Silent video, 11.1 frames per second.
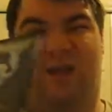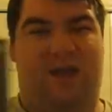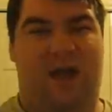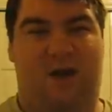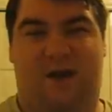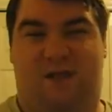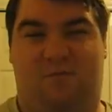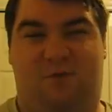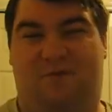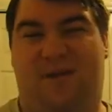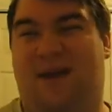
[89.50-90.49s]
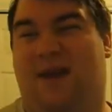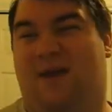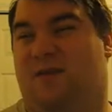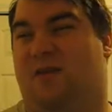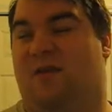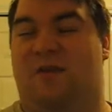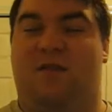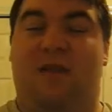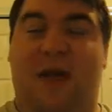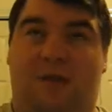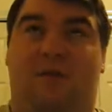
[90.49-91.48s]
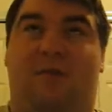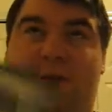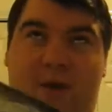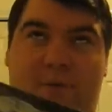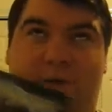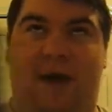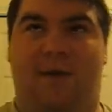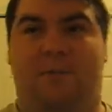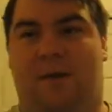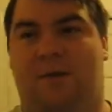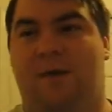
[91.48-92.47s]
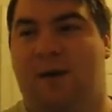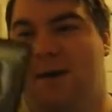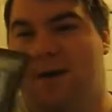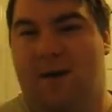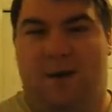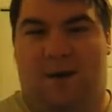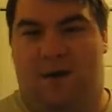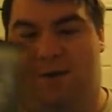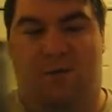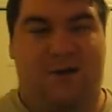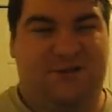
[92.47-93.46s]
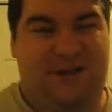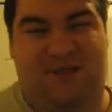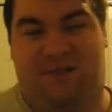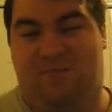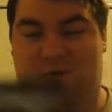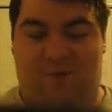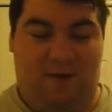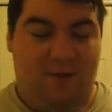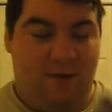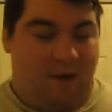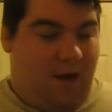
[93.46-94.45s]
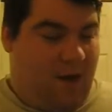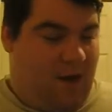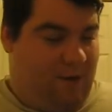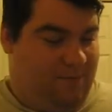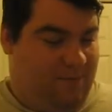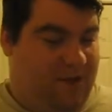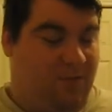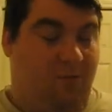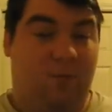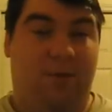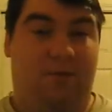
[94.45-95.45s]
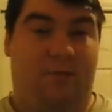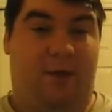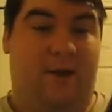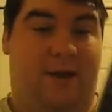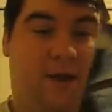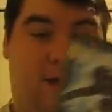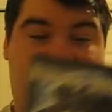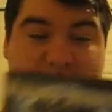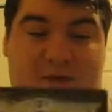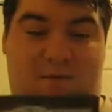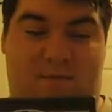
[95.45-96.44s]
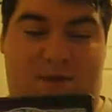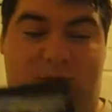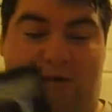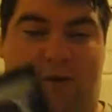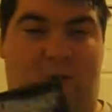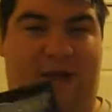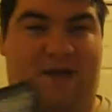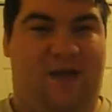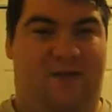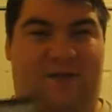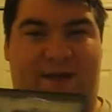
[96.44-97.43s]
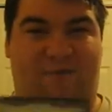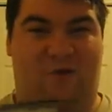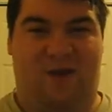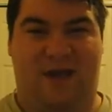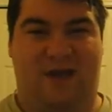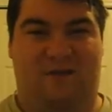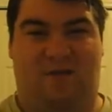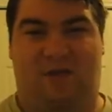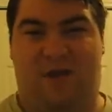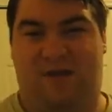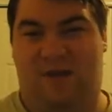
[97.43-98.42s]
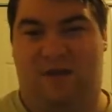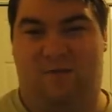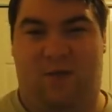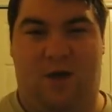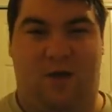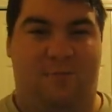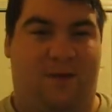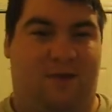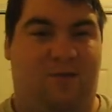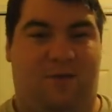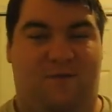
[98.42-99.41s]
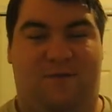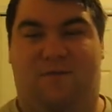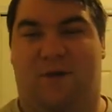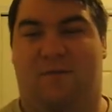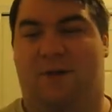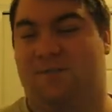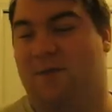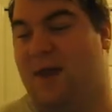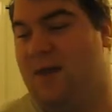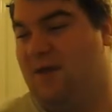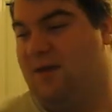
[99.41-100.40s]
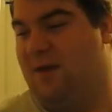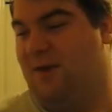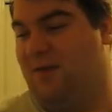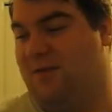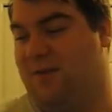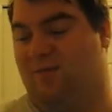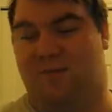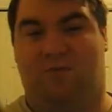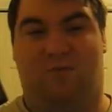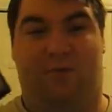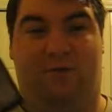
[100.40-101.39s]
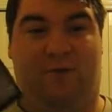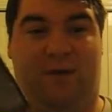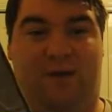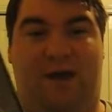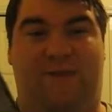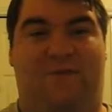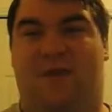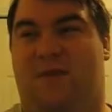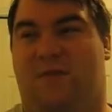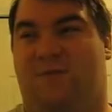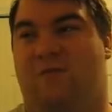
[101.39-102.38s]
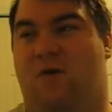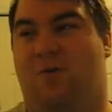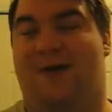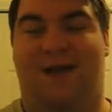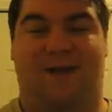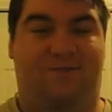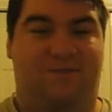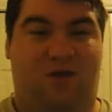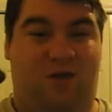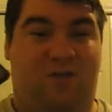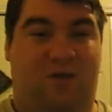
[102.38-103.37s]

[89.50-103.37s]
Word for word: can count it as a movie, I guess. It's technically an OVA, but, you know, you watch it as a movie. It's really, really good. It has some great LA voice actors like Steve Blum and Crispin Freeman, so this was really, really good. I've seen this before, but I just